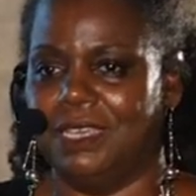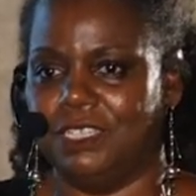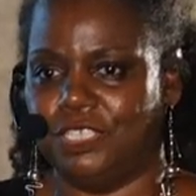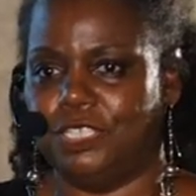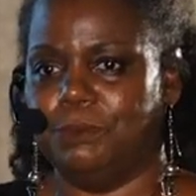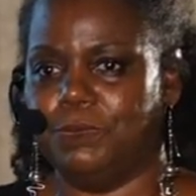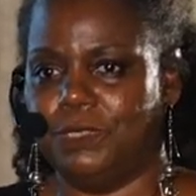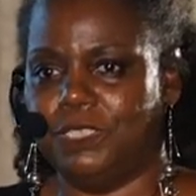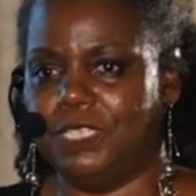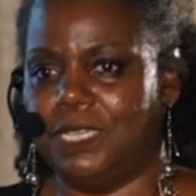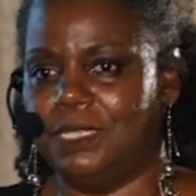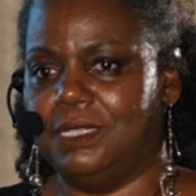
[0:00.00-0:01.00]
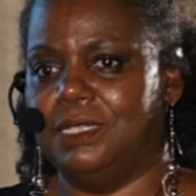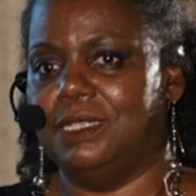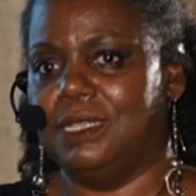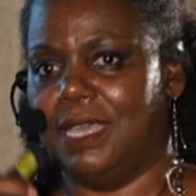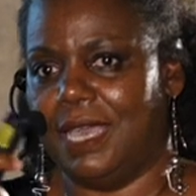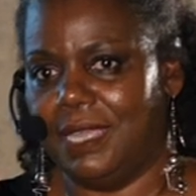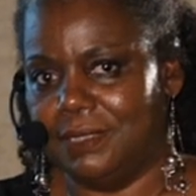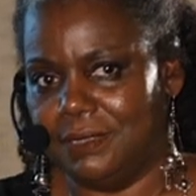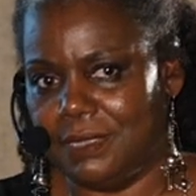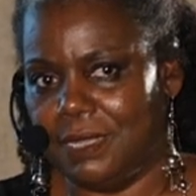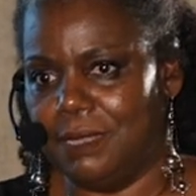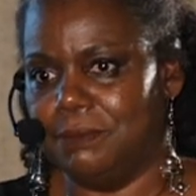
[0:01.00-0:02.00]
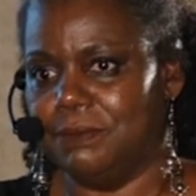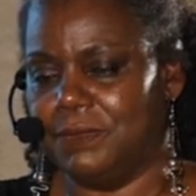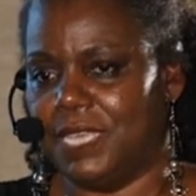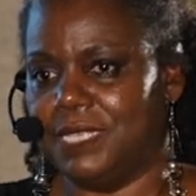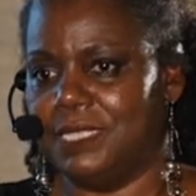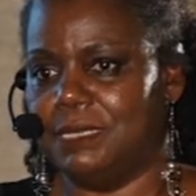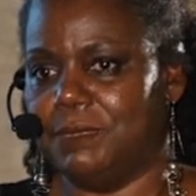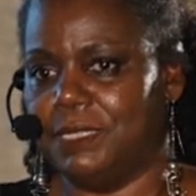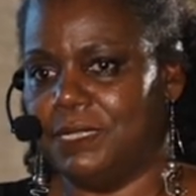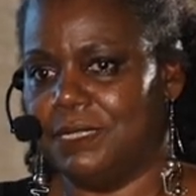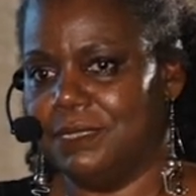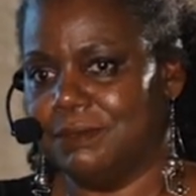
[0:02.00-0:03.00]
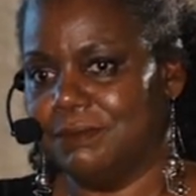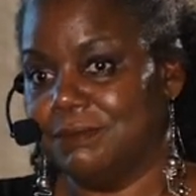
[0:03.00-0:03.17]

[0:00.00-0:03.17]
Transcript: She appreciated it and um, exhibited it.